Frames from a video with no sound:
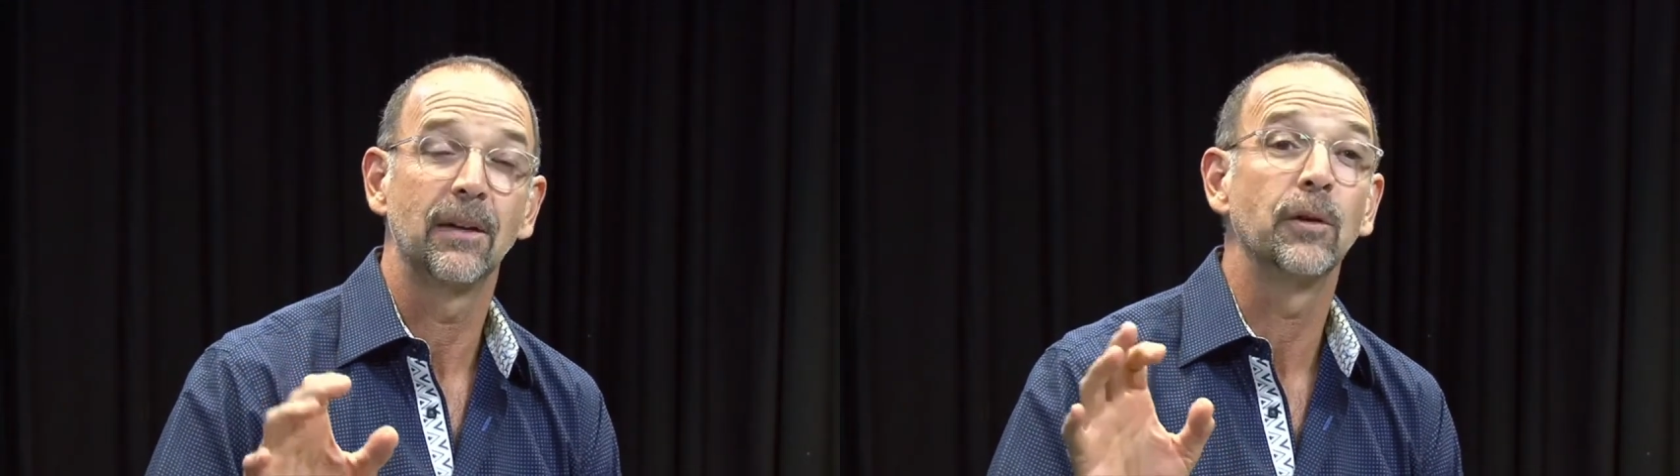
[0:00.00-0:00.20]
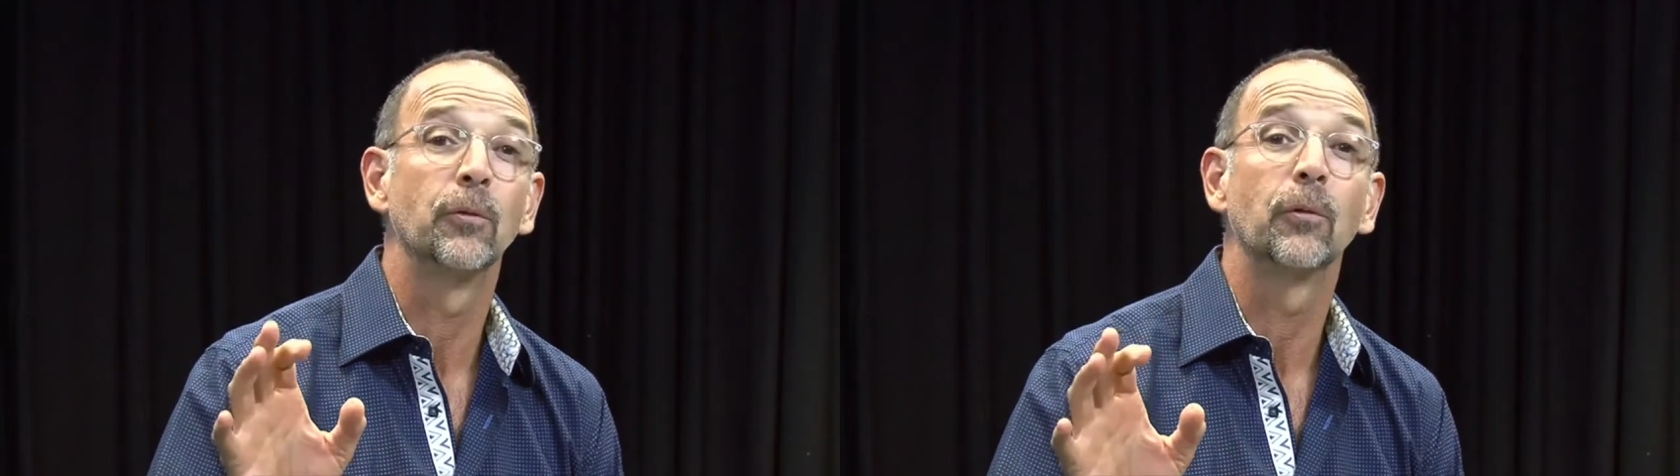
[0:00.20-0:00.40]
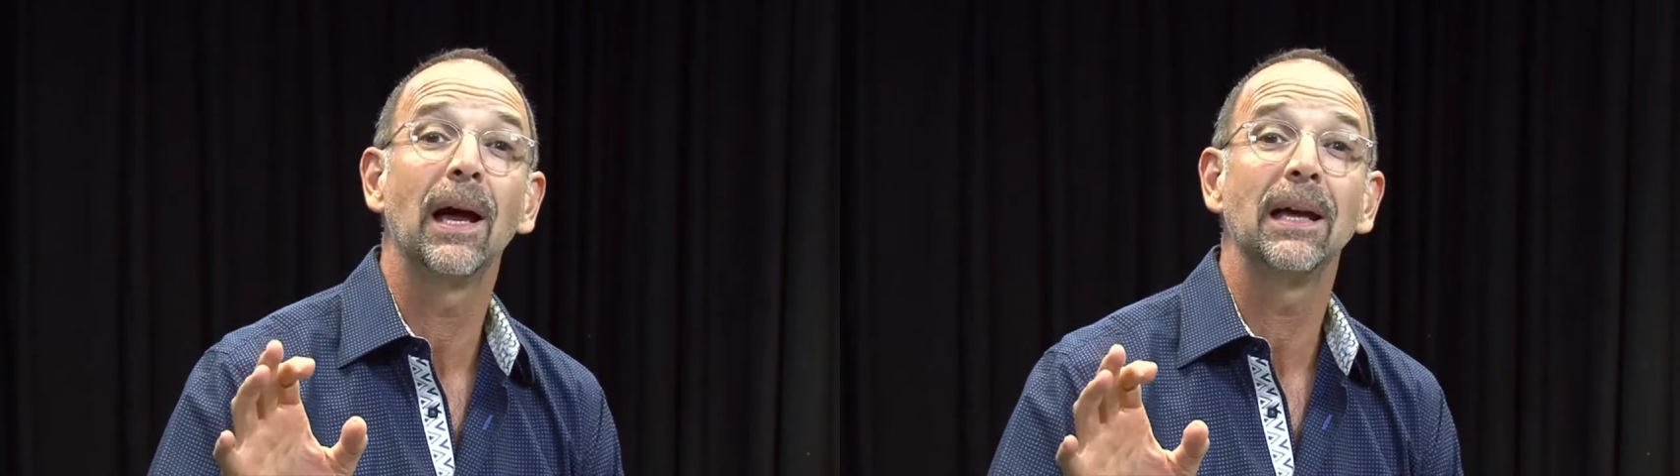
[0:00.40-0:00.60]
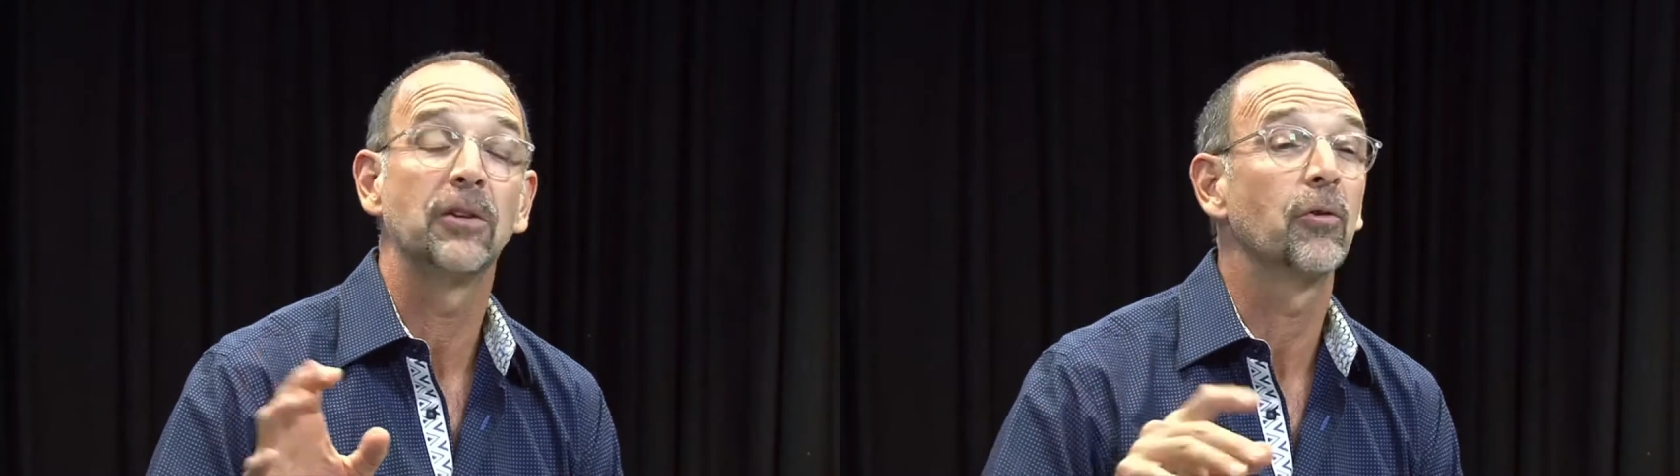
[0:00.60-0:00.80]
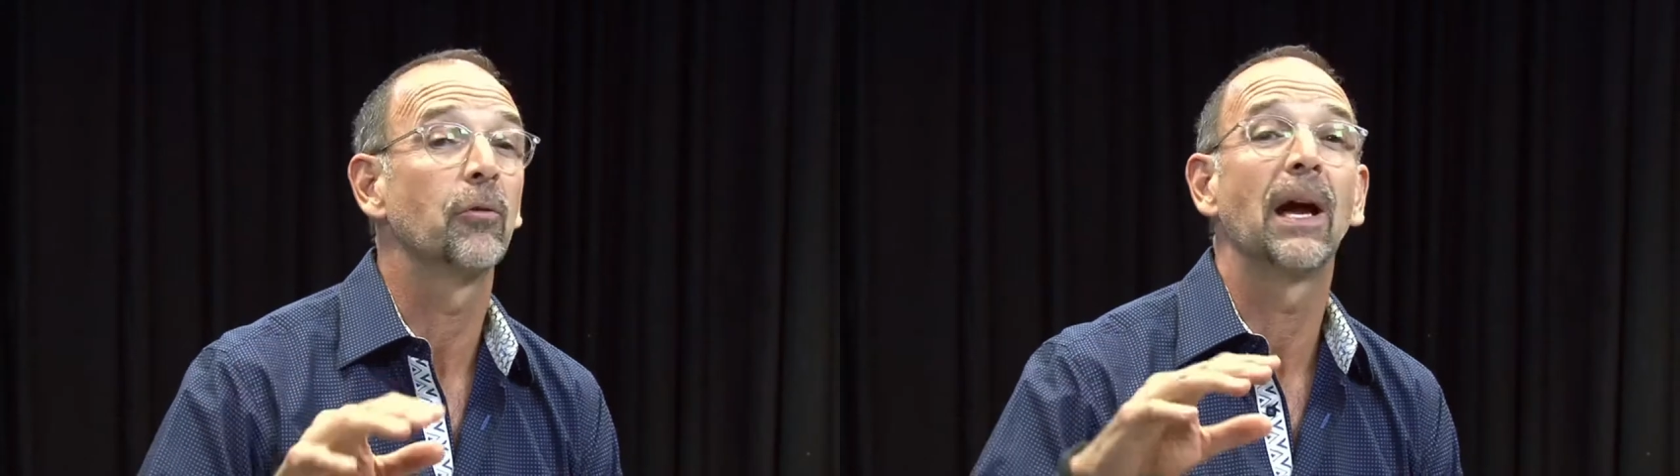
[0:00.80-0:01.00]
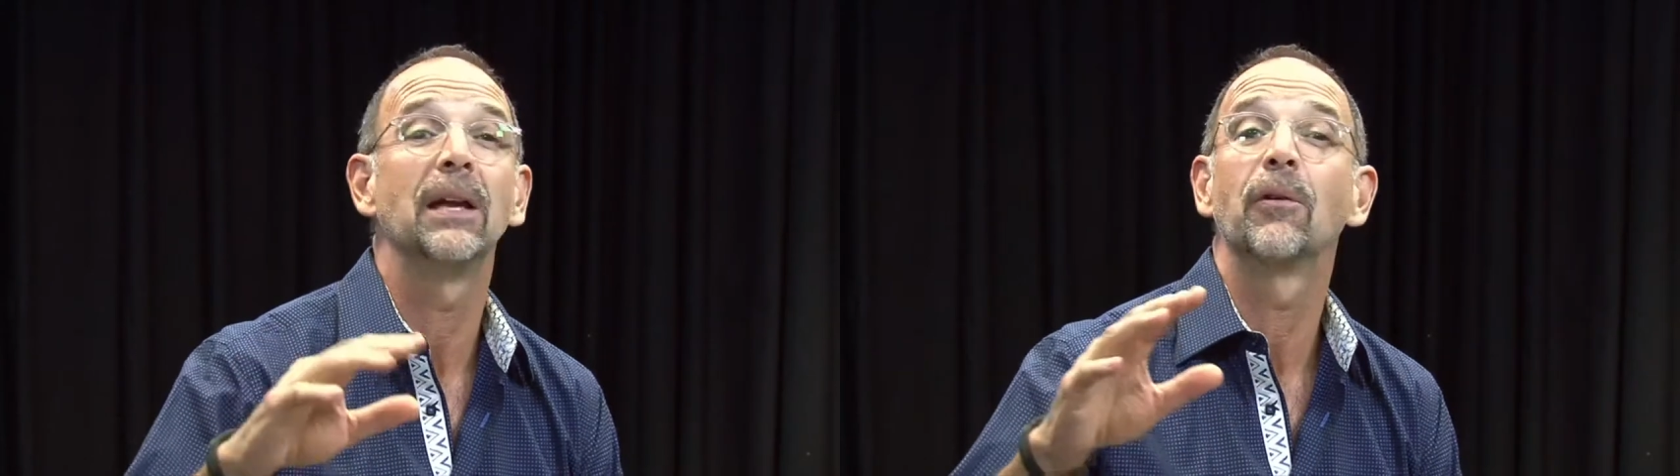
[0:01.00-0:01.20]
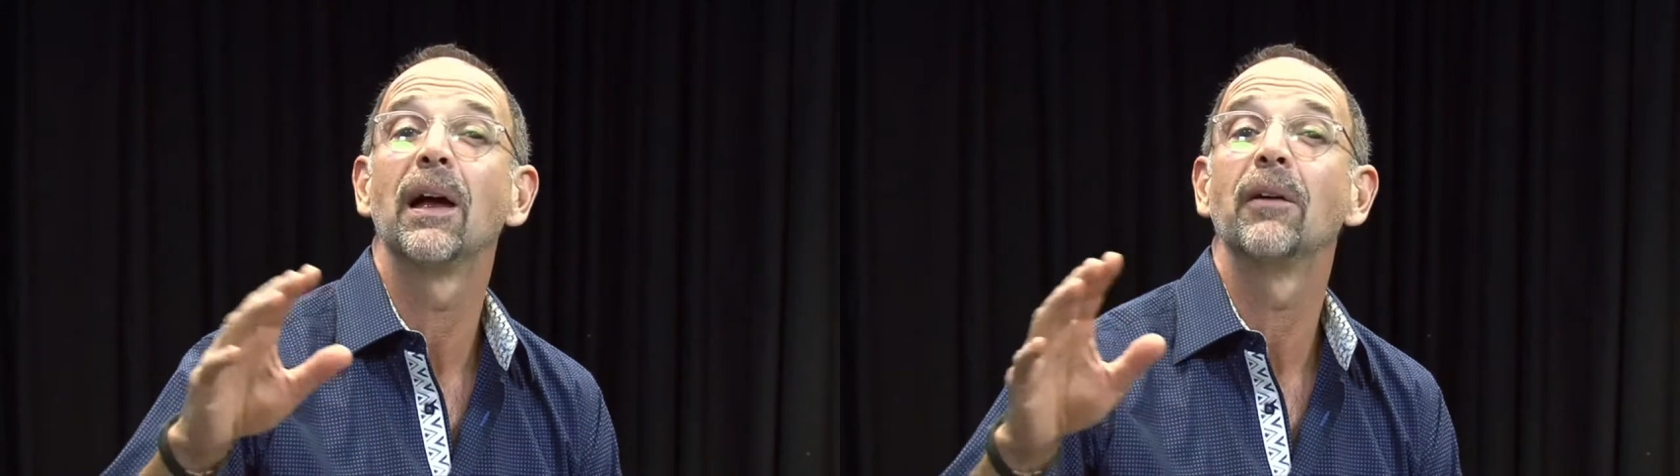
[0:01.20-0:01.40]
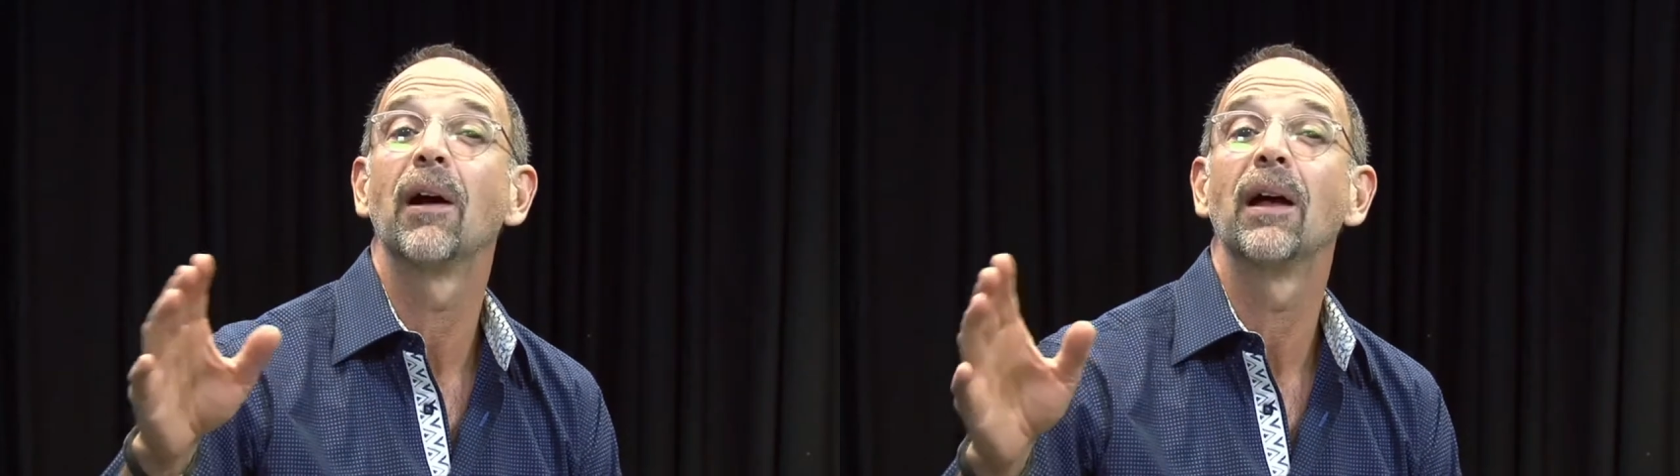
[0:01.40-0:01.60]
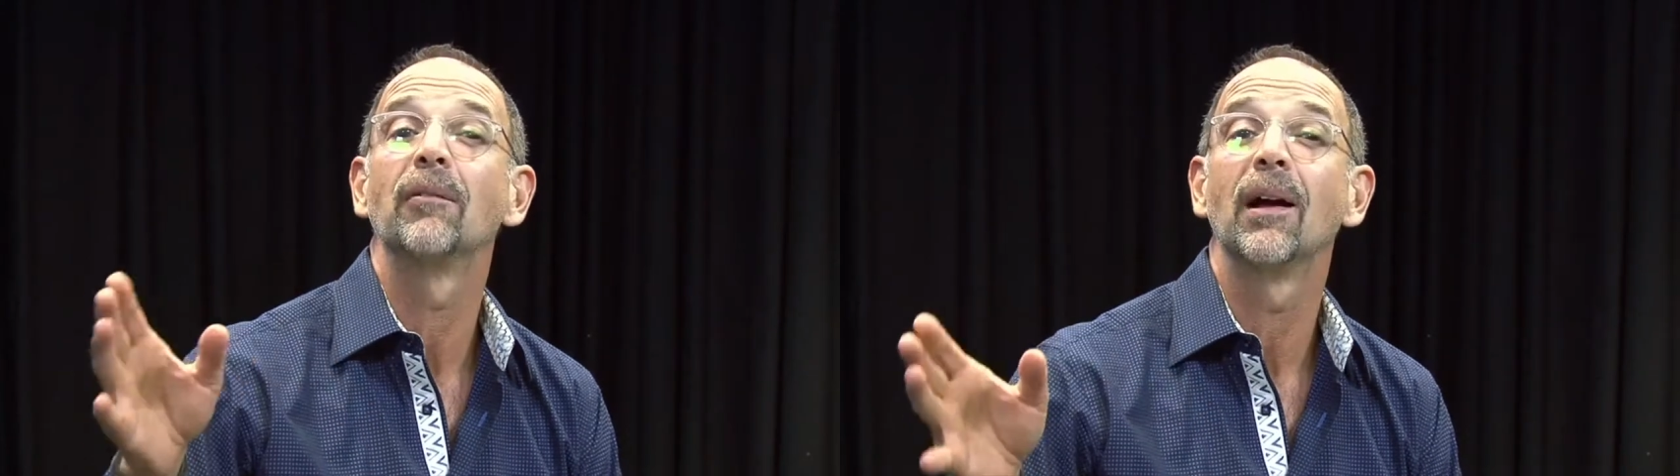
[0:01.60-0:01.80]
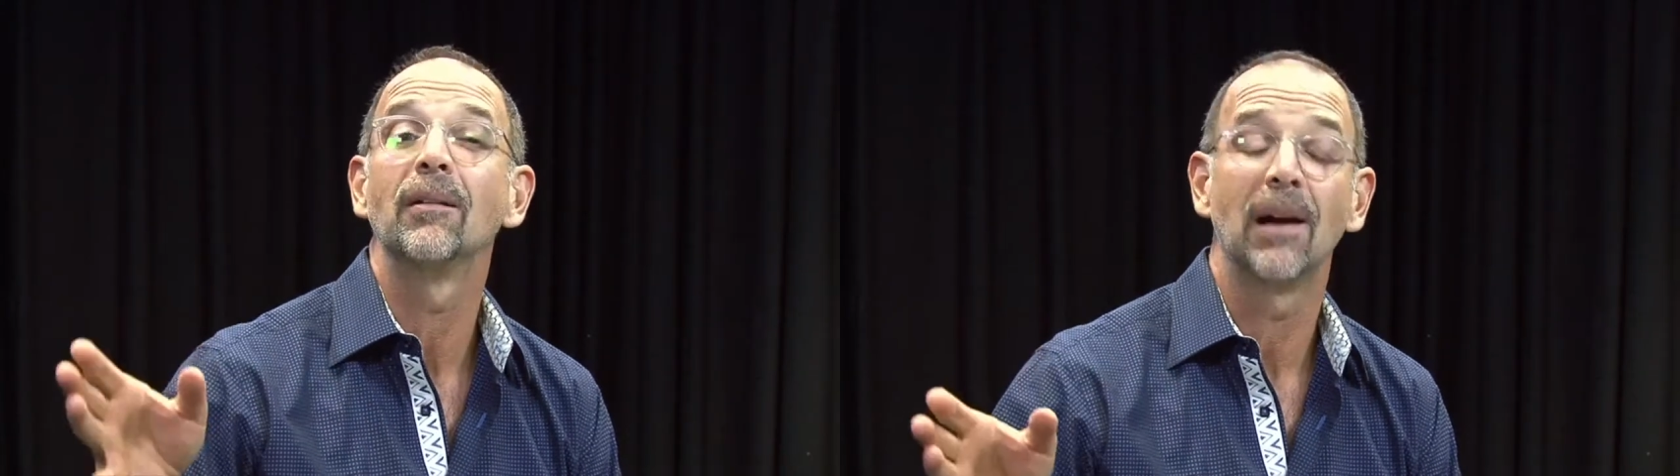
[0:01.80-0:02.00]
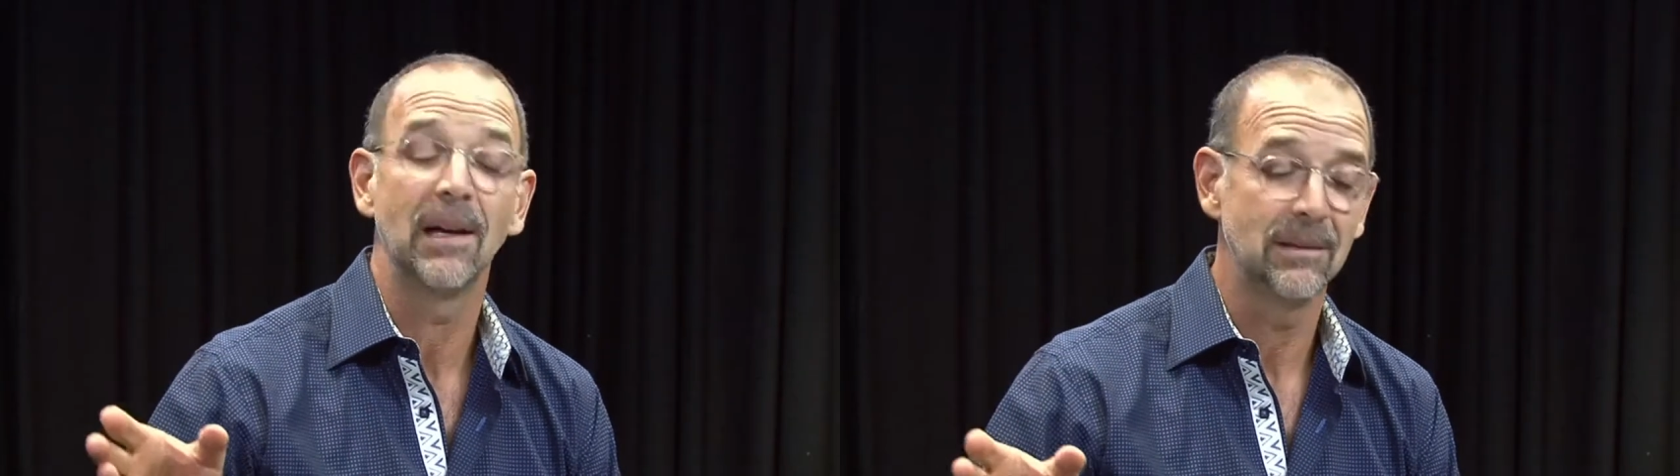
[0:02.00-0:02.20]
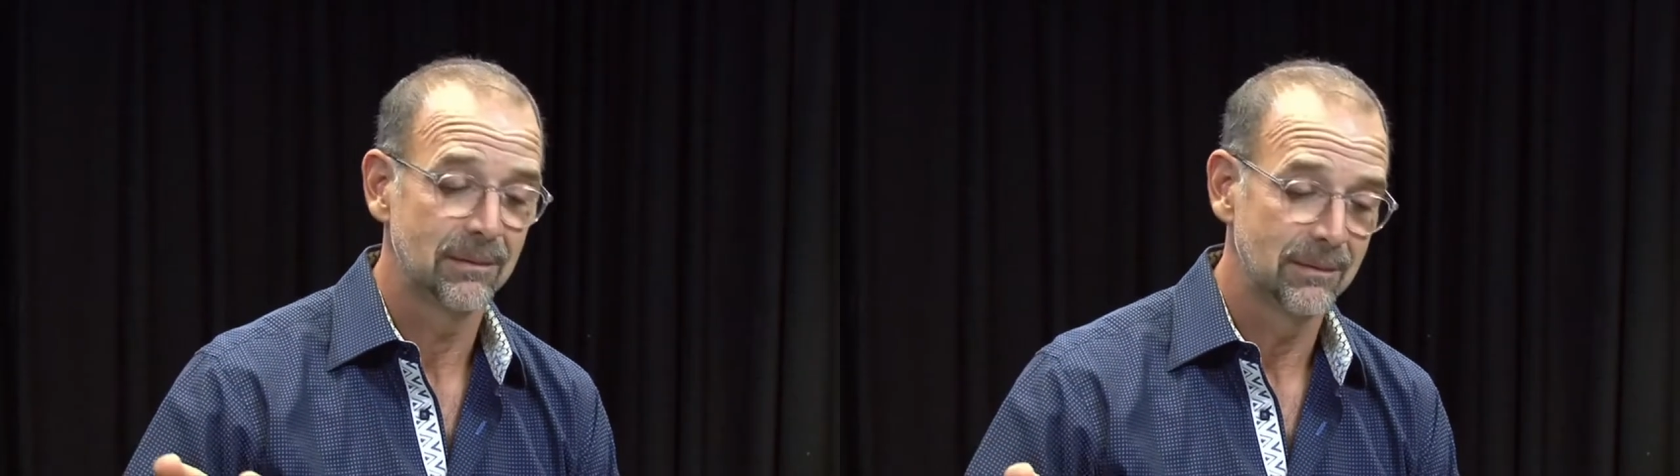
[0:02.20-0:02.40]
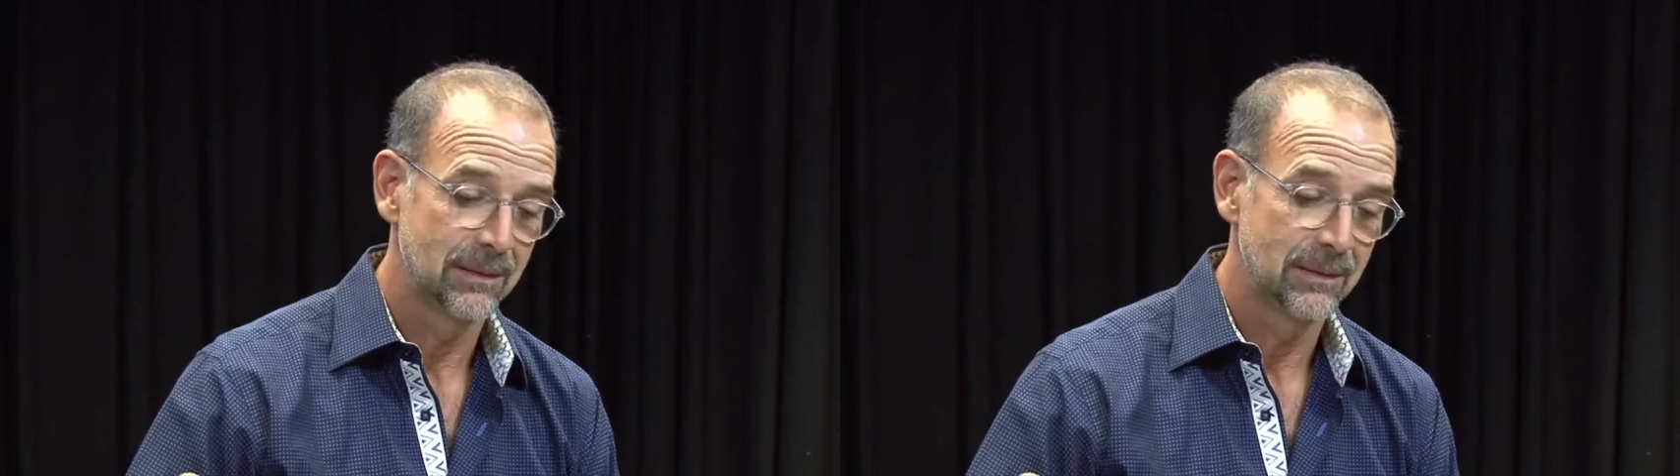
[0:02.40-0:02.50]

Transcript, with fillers: And if you write, write, write, write, write, write